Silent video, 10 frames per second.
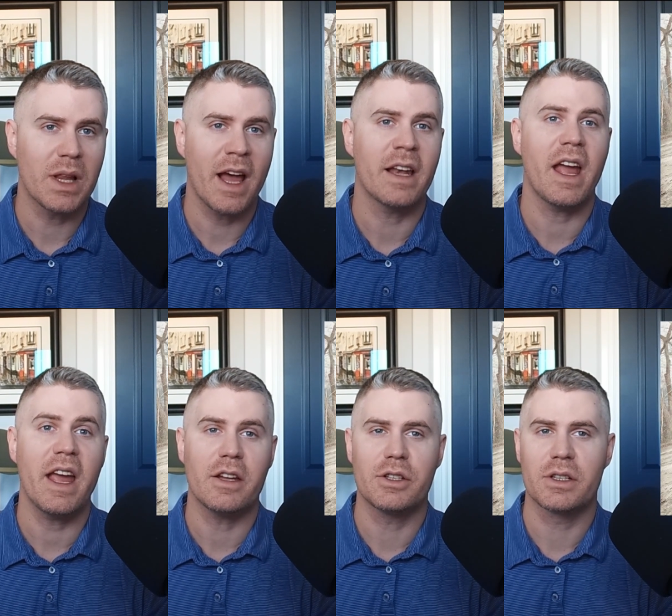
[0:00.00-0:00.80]
Plan
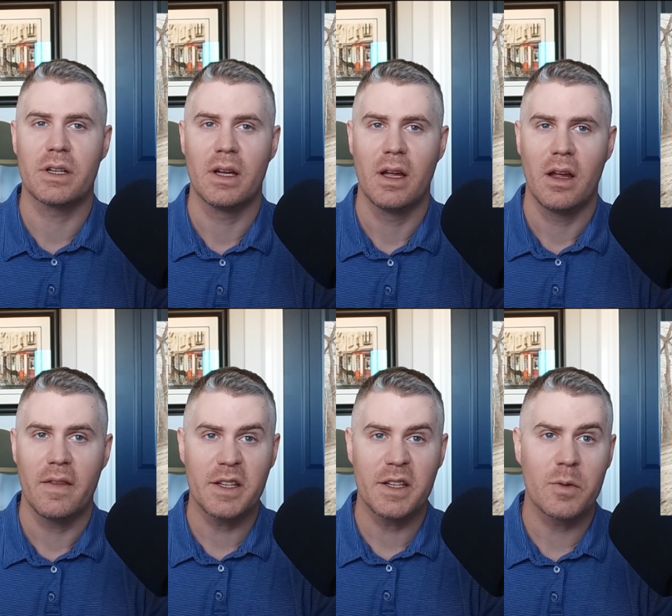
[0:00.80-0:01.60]
H.
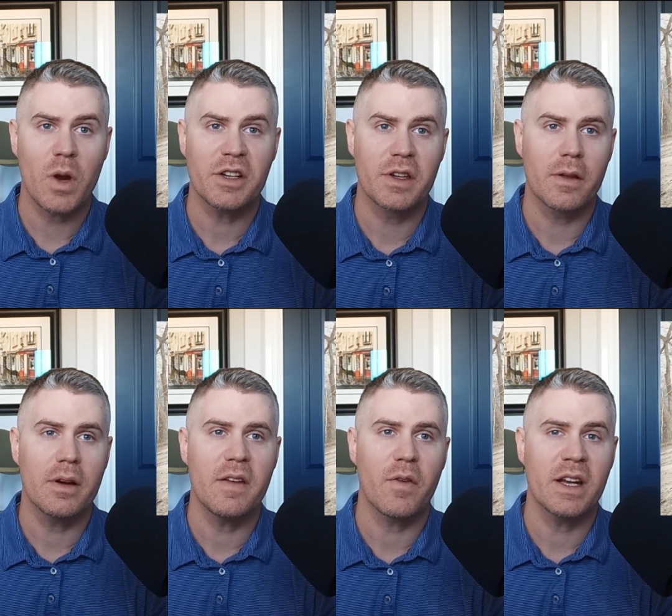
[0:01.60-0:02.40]
This would rush
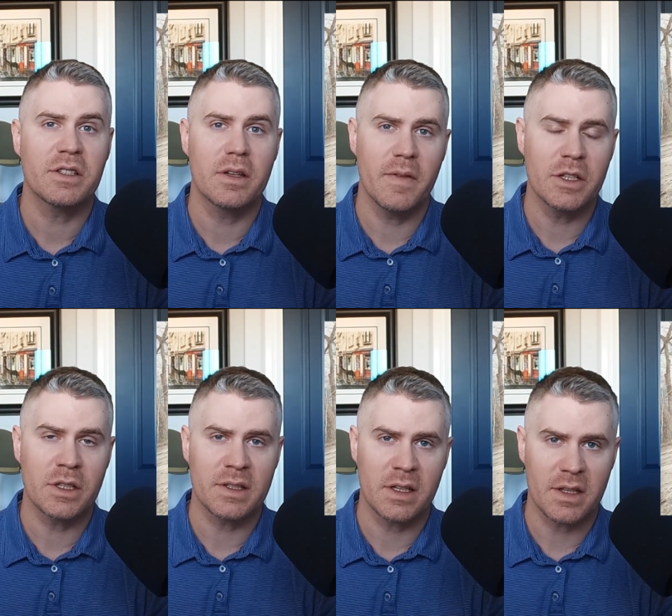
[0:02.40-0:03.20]
30 French
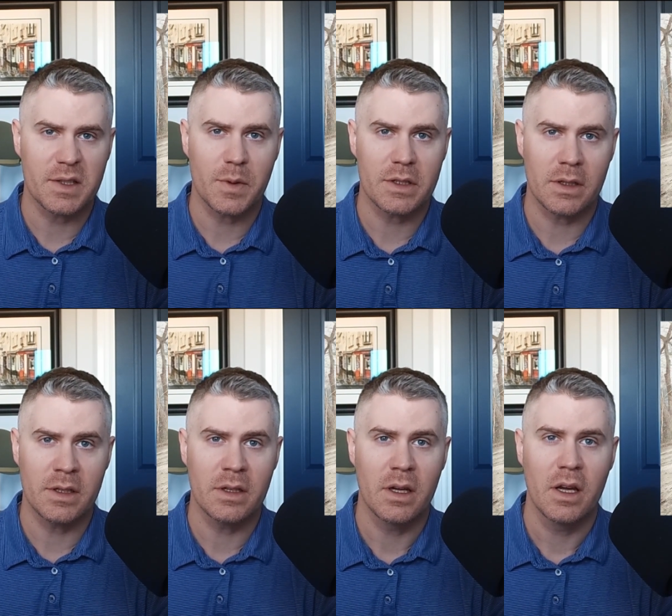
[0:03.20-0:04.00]
divisions into
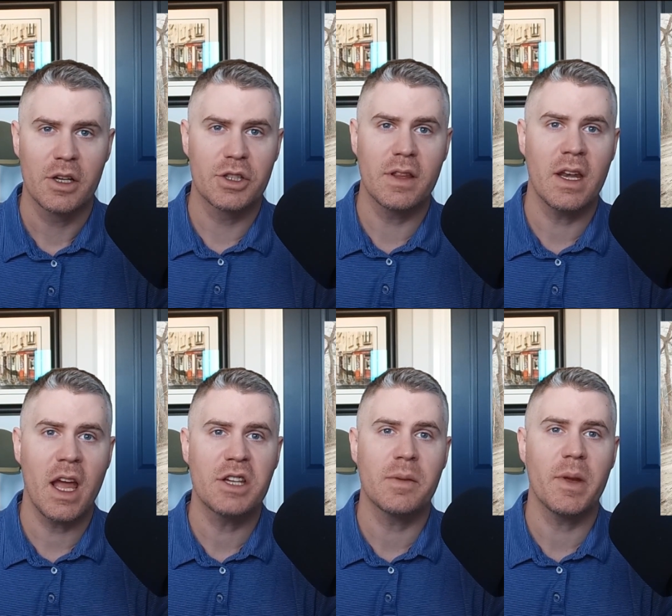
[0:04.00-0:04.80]
Switzerland should the
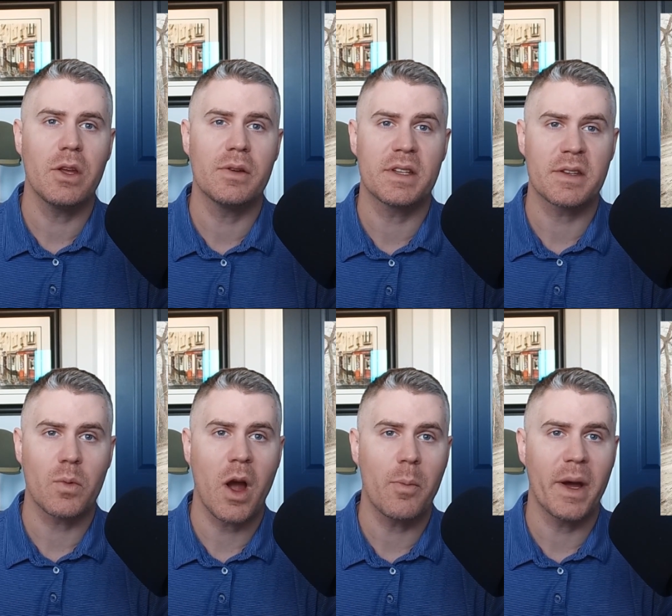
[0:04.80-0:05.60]
nation be used as a
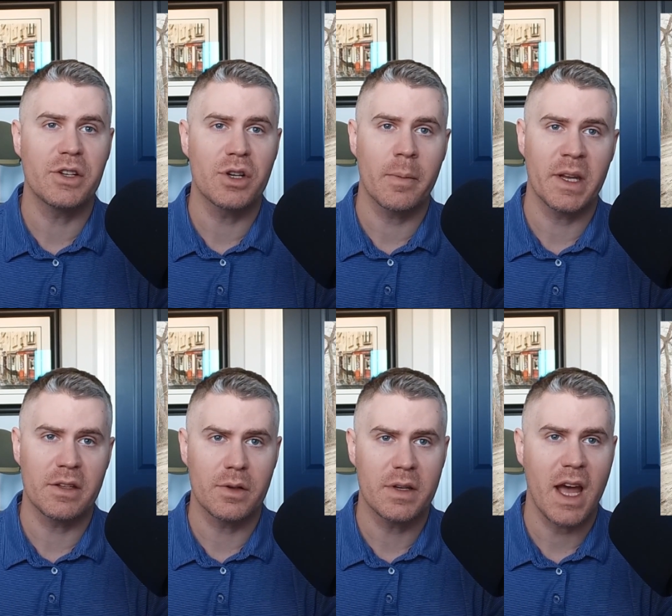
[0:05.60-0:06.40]
route by Germany
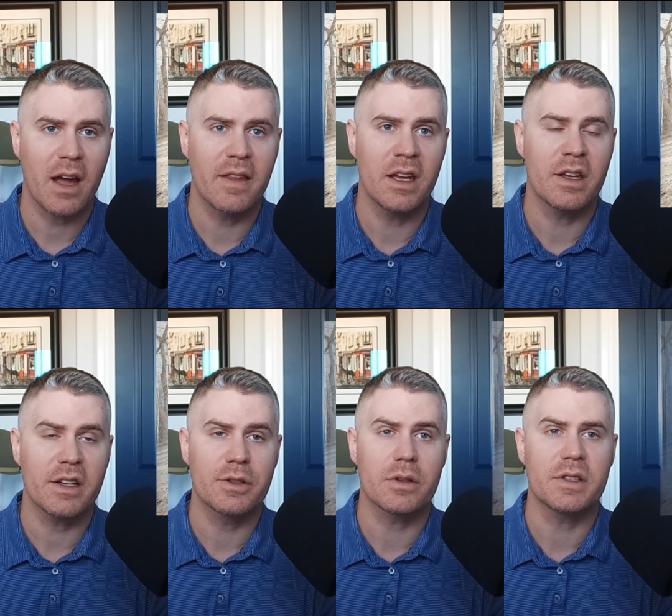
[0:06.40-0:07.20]
to attack the
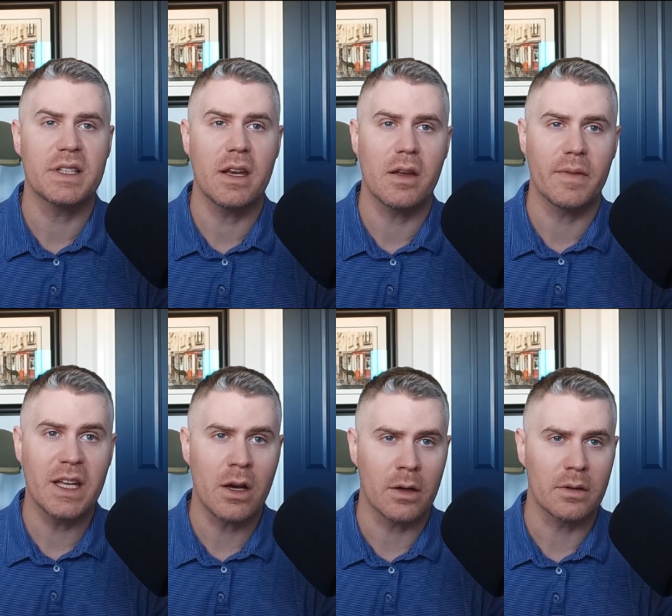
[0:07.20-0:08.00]
industrial city of
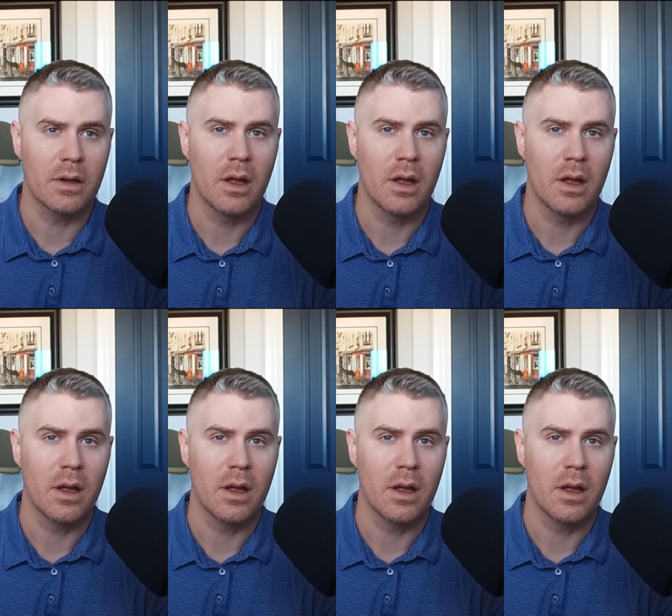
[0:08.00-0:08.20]
Lyon.